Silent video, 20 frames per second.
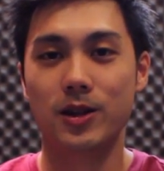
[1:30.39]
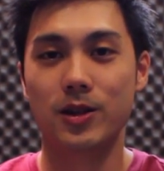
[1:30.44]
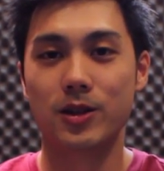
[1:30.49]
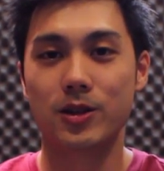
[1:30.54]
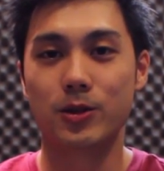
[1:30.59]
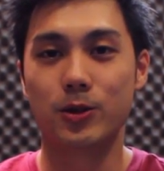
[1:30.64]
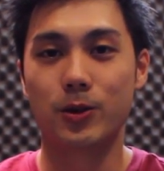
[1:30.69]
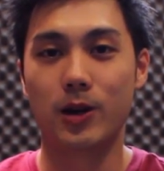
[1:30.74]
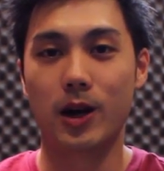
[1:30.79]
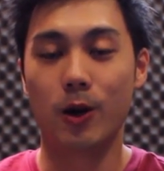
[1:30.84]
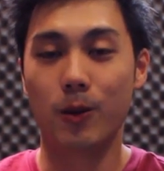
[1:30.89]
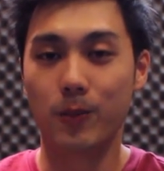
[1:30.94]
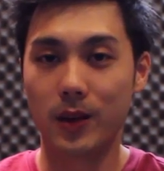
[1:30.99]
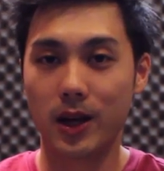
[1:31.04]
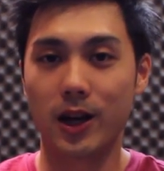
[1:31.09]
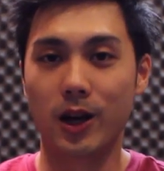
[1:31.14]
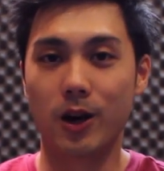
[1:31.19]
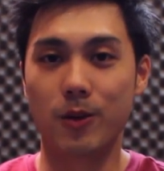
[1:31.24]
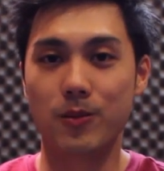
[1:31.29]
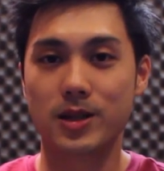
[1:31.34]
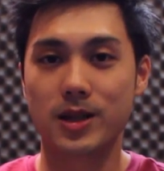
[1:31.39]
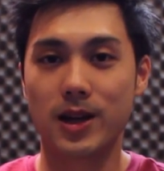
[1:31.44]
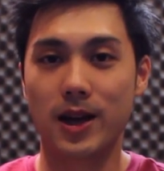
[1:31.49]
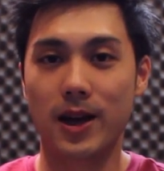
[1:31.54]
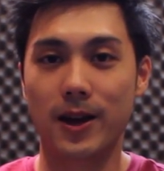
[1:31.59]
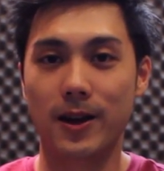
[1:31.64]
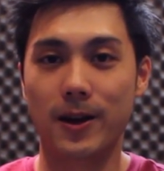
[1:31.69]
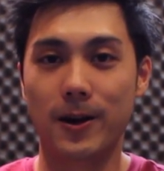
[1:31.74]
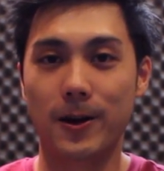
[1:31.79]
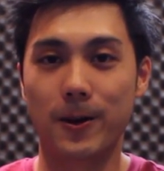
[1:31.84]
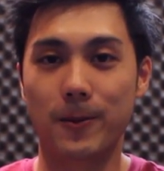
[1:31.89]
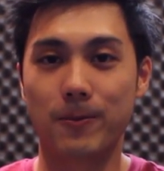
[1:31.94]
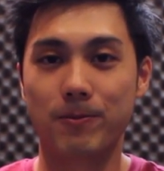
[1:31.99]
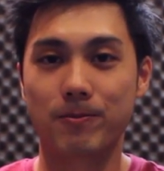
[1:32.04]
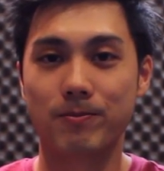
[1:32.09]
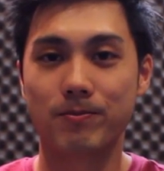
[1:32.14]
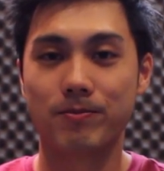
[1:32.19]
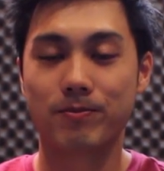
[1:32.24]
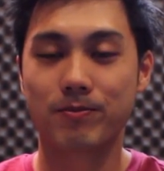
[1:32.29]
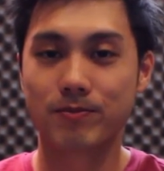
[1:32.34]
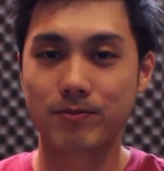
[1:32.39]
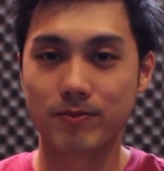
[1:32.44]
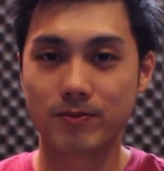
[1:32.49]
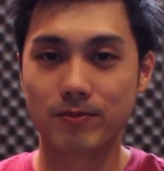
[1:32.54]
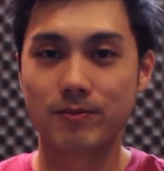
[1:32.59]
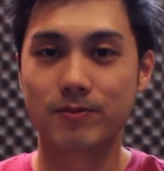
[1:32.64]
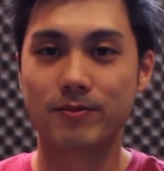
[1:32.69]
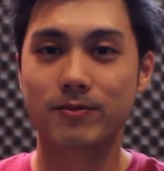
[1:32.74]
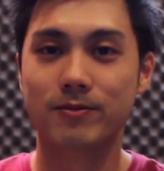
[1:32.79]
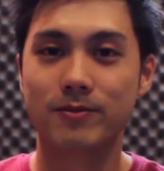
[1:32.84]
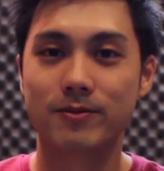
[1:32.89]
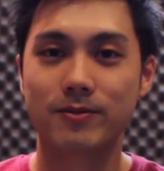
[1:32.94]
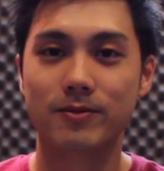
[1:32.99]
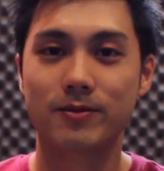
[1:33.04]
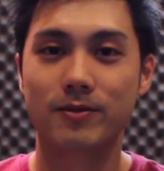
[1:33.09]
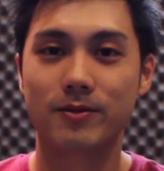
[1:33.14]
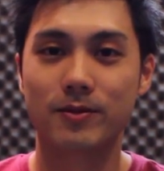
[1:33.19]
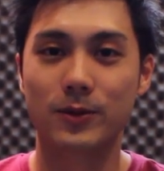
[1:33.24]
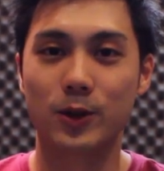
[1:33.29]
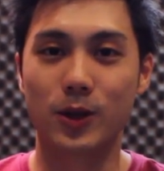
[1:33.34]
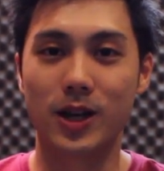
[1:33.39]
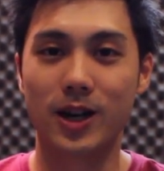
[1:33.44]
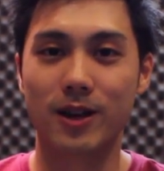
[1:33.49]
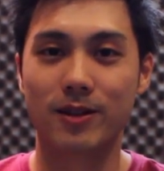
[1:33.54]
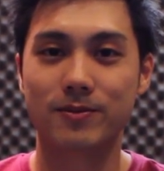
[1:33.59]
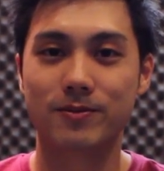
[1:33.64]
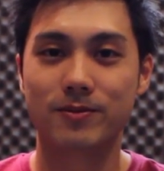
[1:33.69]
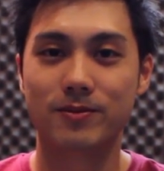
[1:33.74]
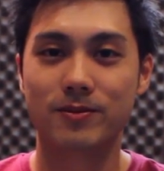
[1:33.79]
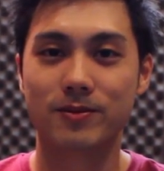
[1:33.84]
So I hope that helps and um, good luck.